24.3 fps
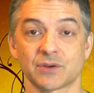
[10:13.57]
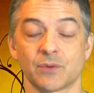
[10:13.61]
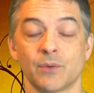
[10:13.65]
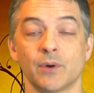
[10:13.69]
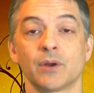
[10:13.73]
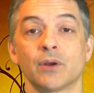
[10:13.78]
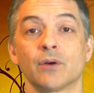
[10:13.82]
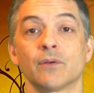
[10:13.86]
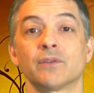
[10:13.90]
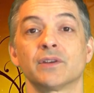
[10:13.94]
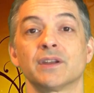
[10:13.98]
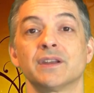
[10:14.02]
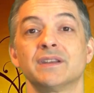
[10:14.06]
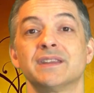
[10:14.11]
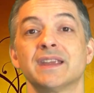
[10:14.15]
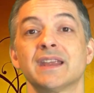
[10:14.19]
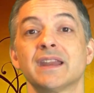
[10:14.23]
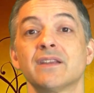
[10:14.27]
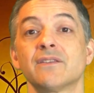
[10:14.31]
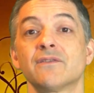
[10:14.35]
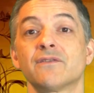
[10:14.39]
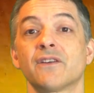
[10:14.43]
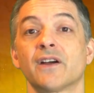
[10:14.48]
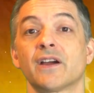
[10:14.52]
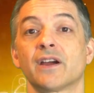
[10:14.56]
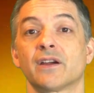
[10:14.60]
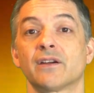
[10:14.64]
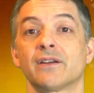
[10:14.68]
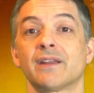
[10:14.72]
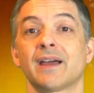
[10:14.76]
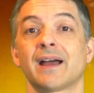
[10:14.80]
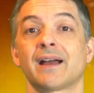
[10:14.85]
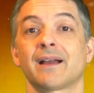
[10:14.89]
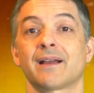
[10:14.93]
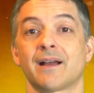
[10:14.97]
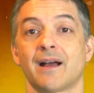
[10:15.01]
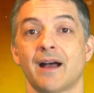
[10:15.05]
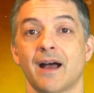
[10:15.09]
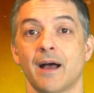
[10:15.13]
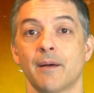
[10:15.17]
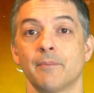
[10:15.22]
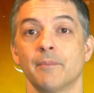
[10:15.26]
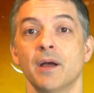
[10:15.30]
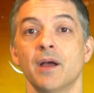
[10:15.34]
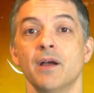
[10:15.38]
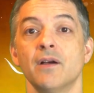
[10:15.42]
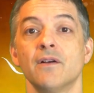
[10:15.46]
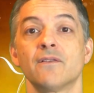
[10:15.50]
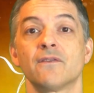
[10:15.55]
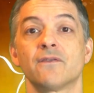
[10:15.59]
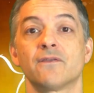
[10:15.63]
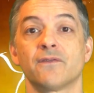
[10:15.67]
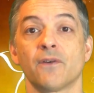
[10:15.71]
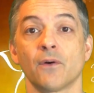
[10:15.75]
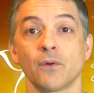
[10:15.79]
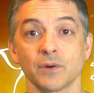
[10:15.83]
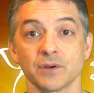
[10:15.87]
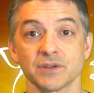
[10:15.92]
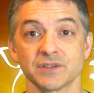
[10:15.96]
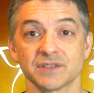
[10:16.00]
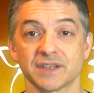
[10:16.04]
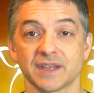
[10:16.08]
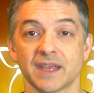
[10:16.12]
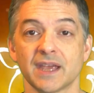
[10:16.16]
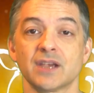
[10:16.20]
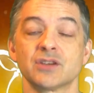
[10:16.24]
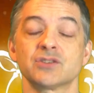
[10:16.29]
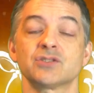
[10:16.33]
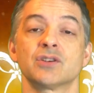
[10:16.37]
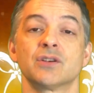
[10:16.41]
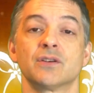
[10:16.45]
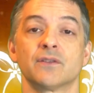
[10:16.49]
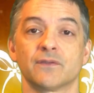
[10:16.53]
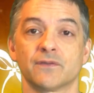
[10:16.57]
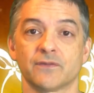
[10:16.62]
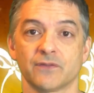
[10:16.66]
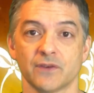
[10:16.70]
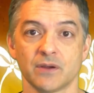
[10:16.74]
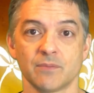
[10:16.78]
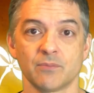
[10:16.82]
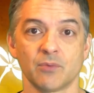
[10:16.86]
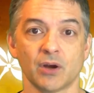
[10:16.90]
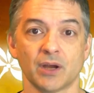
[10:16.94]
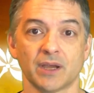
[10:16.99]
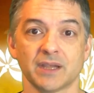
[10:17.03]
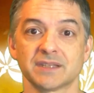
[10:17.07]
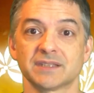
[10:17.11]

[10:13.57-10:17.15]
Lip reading: Go on over to datingfire.com/free book.